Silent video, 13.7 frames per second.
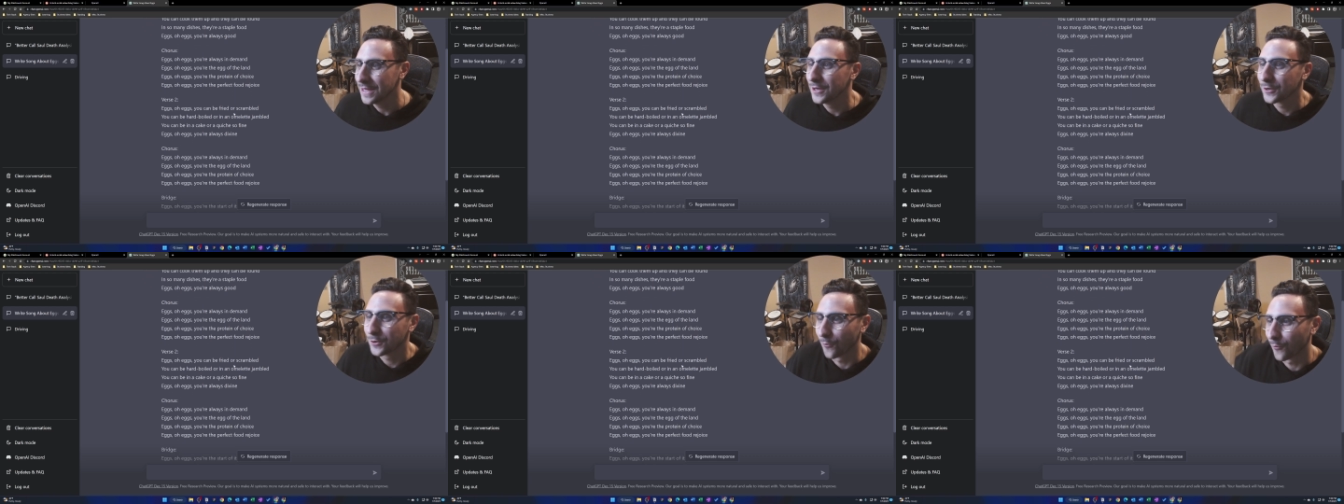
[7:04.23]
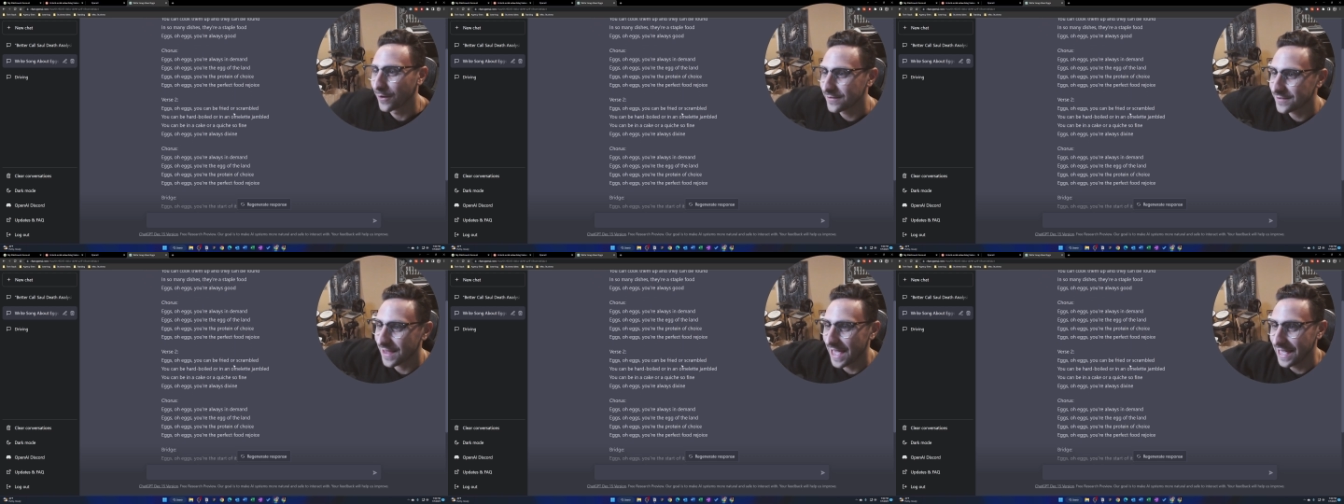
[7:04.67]
Chorus,
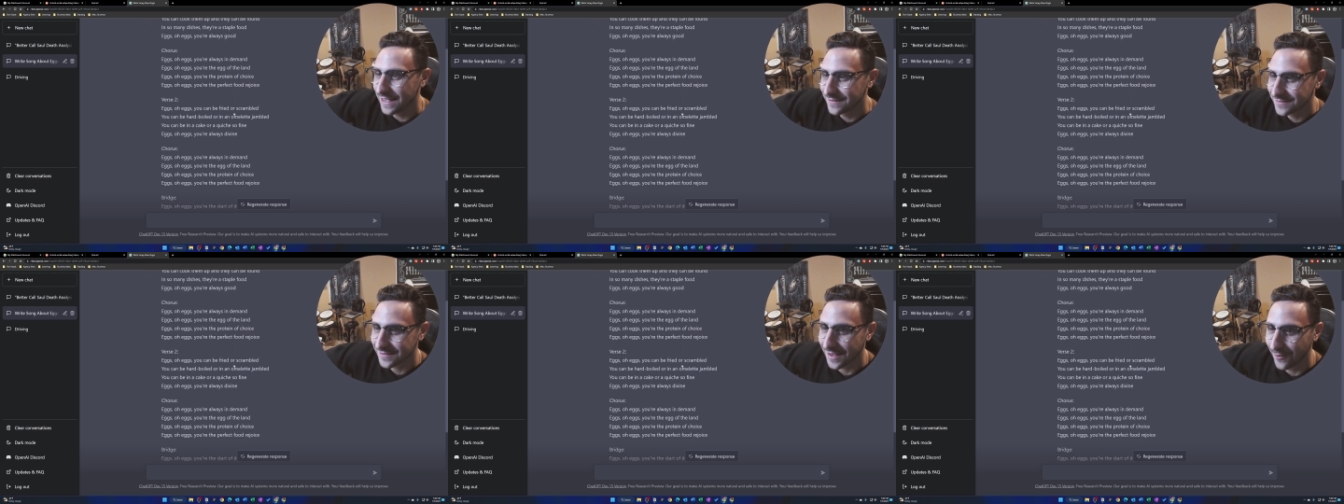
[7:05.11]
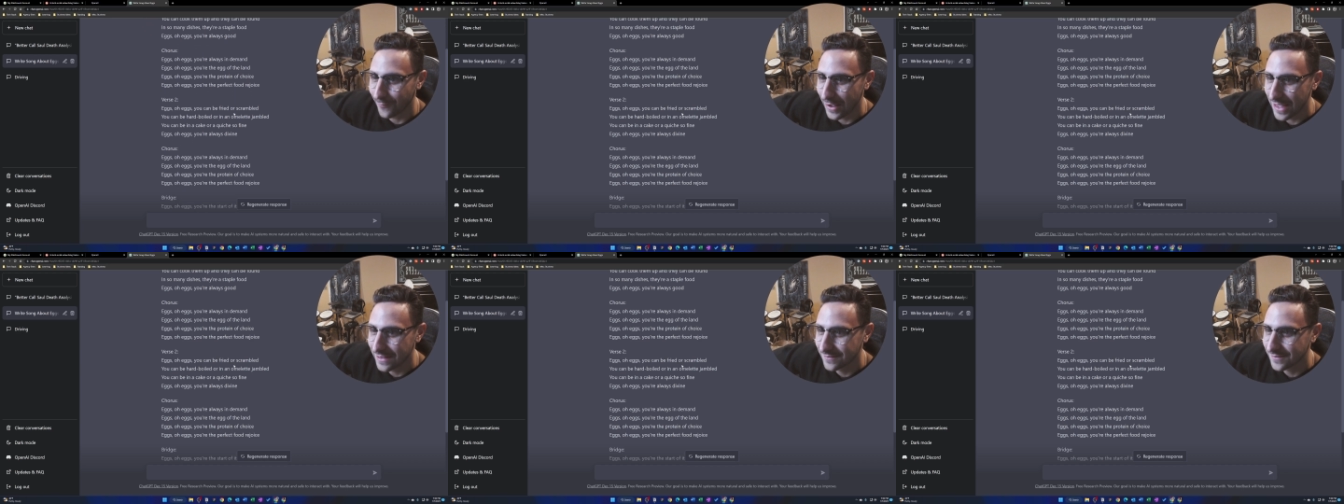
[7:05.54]
eggs, oh
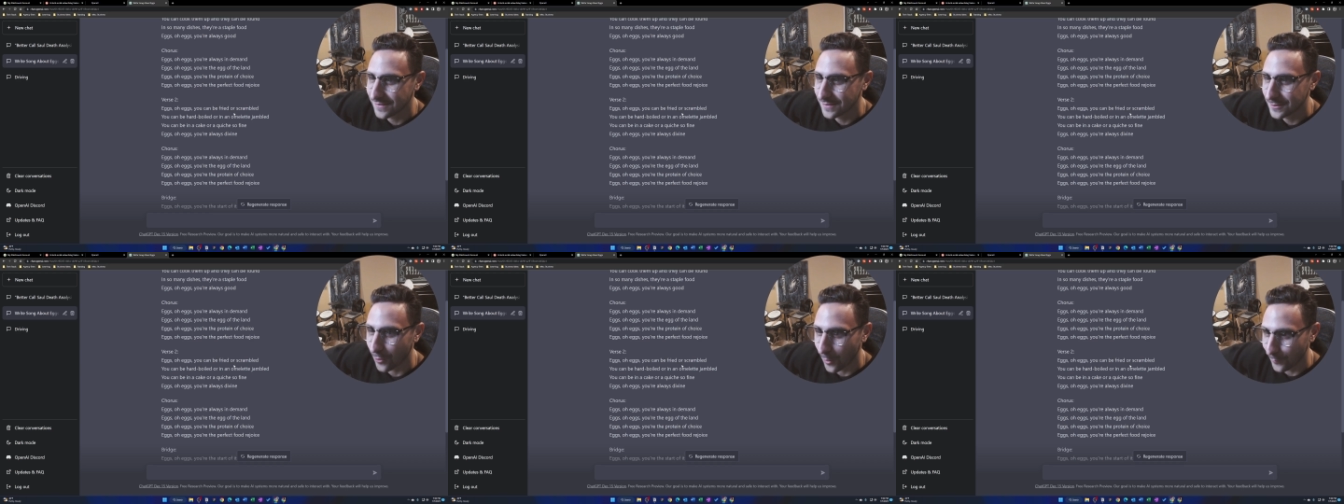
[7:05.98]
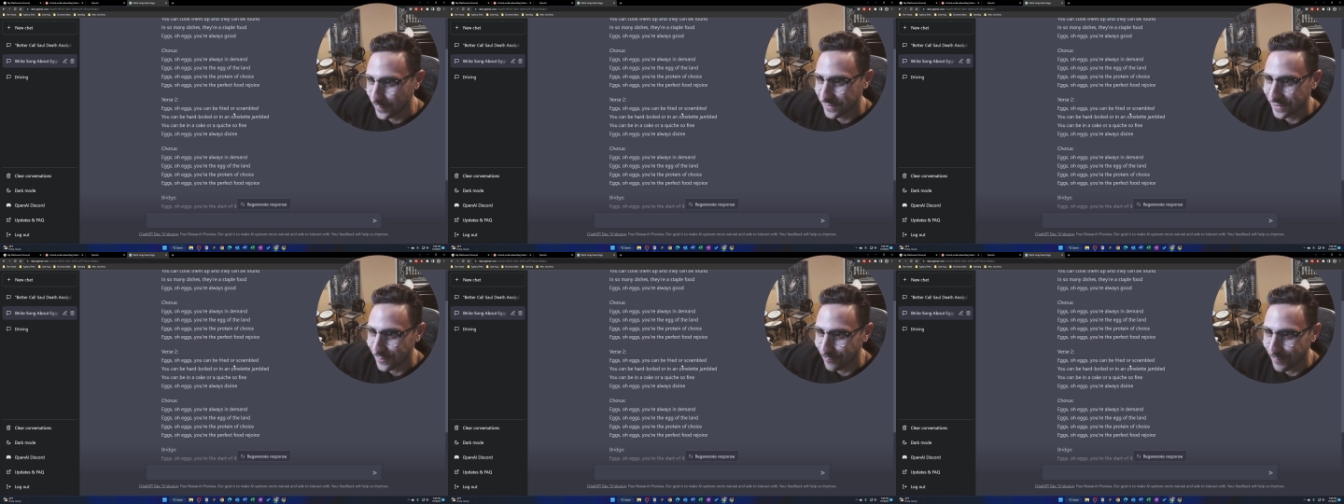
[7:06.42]
eggs, you're always in
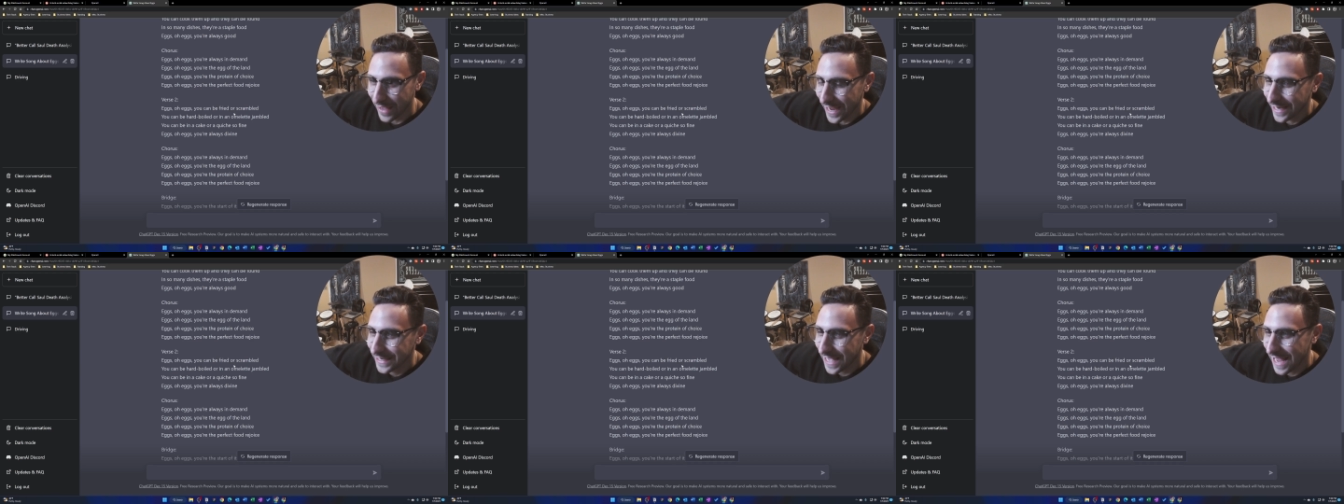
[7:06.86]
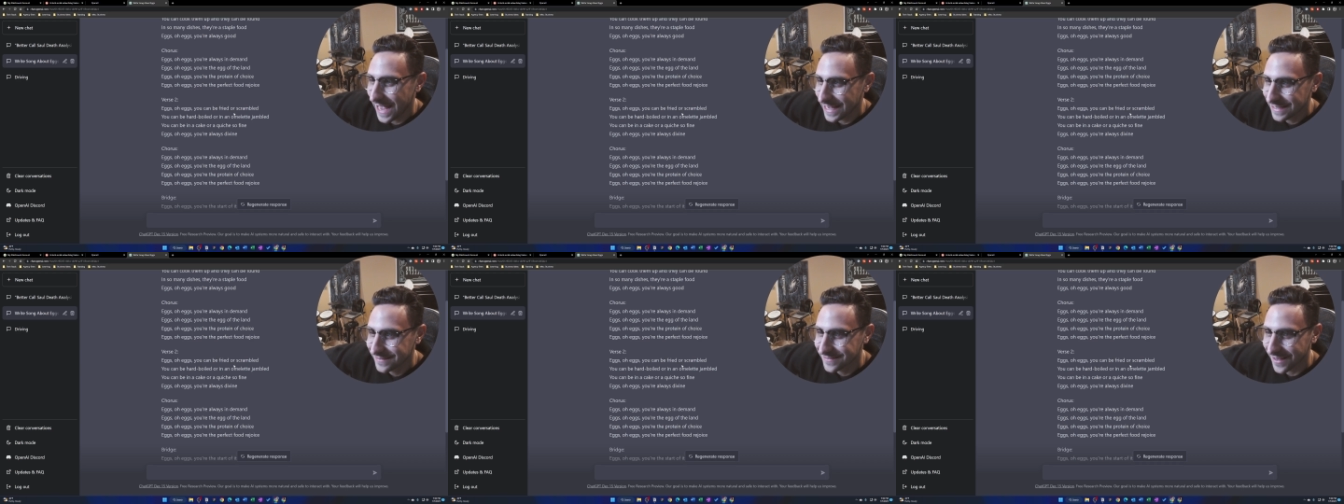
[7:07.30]
demand.
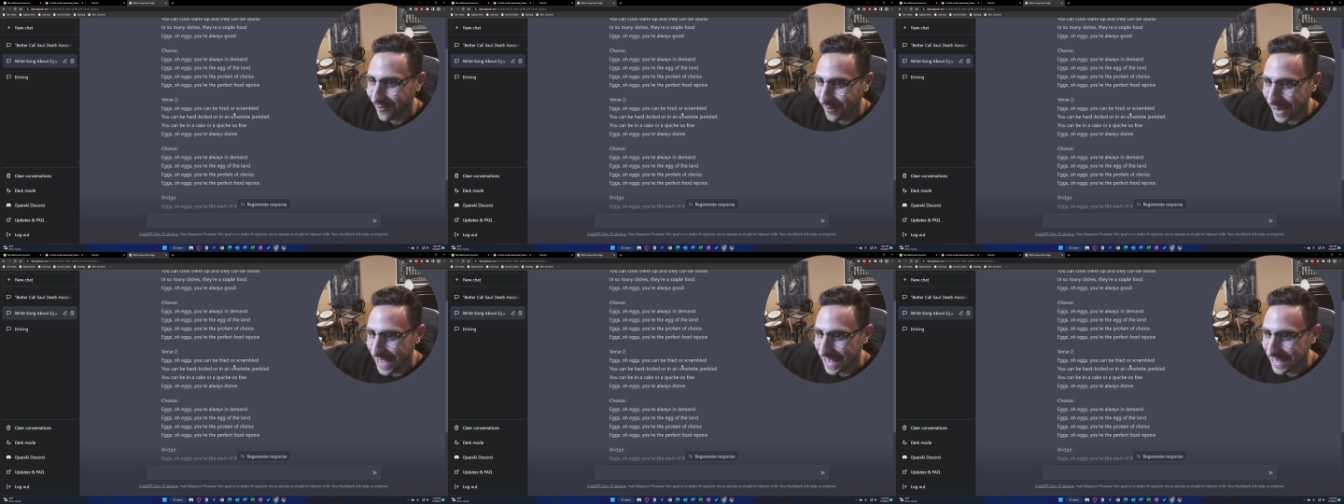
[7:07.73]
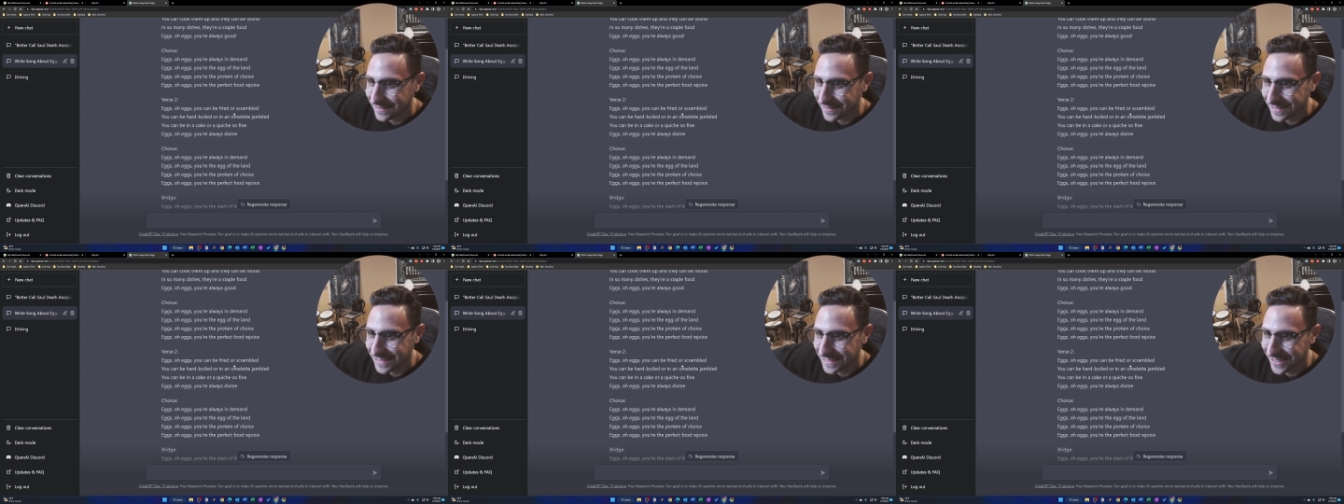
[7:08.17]
Eggs, oh eggs,
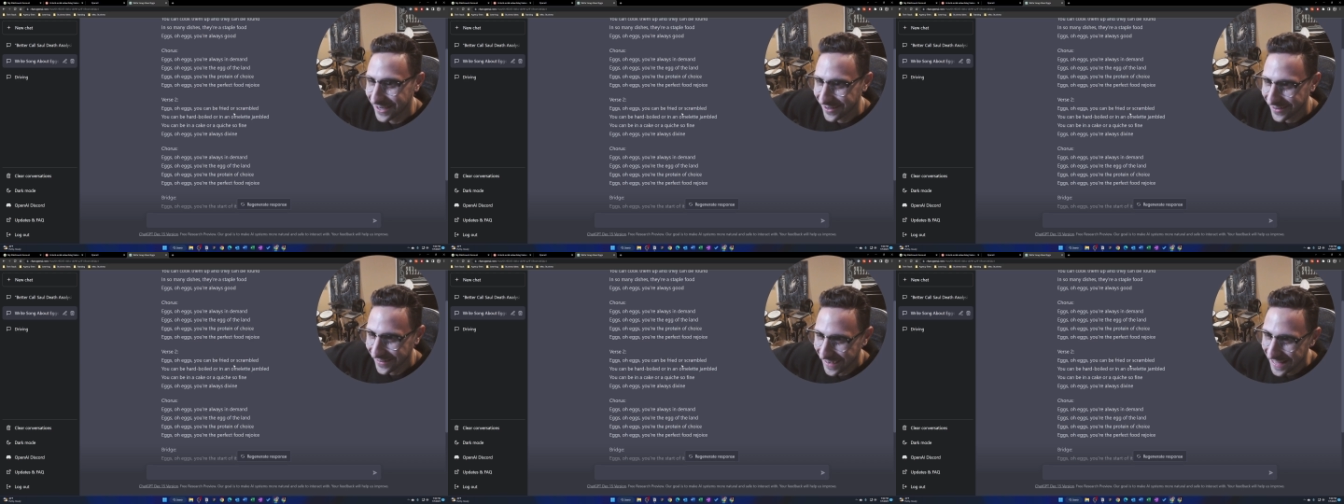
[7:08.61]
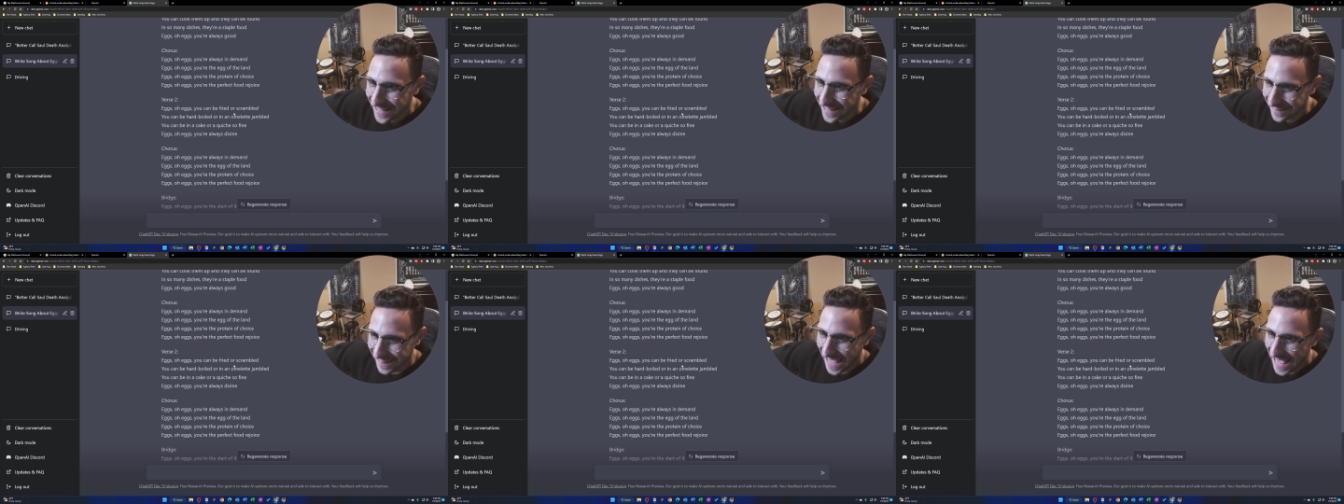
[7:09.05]
you're
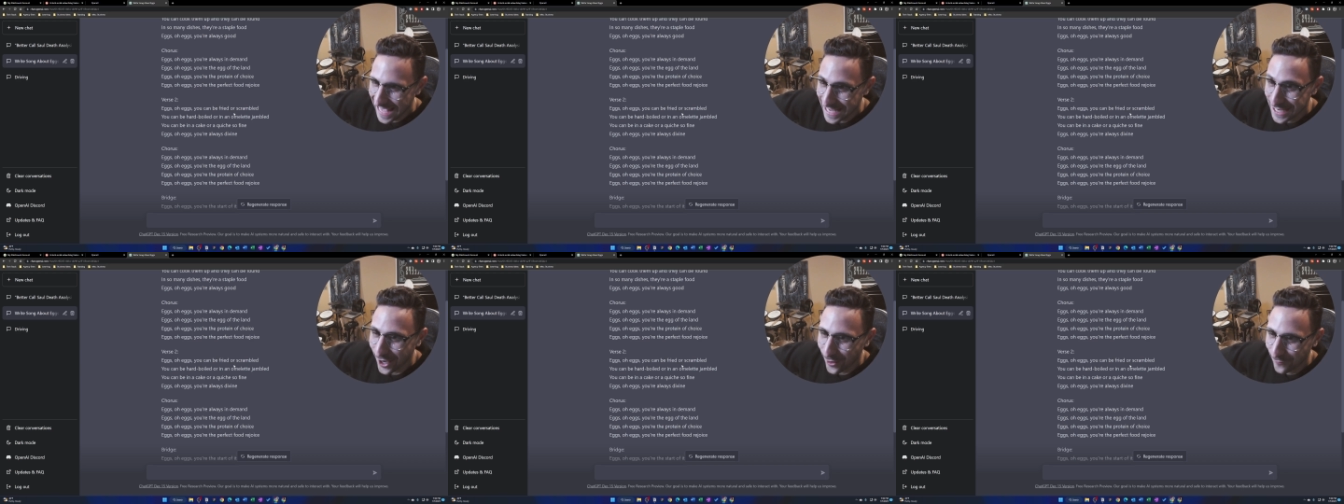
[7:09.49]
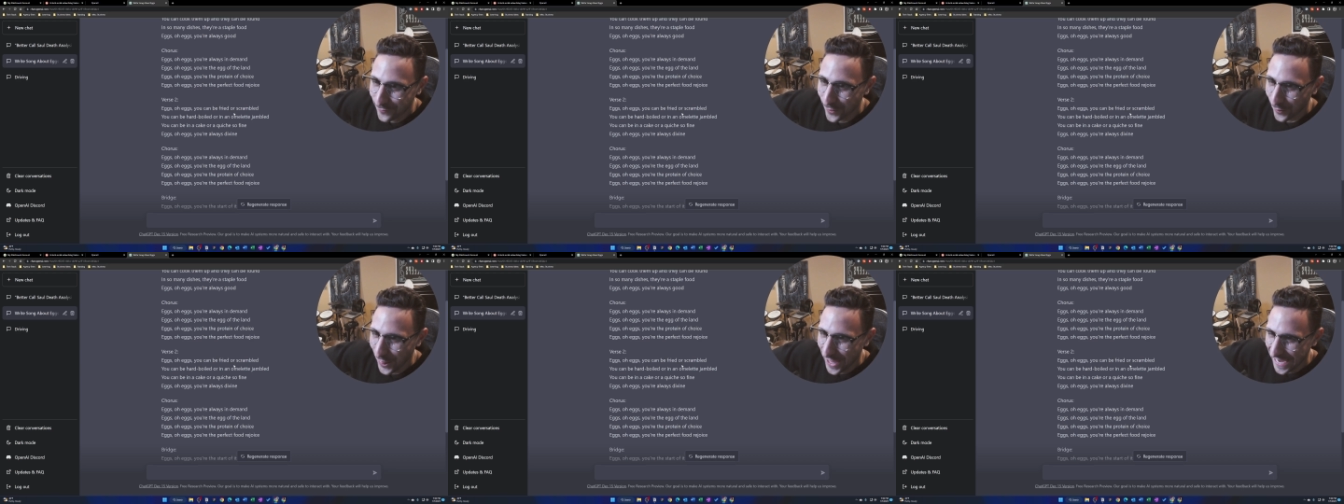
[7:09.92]
the egg of the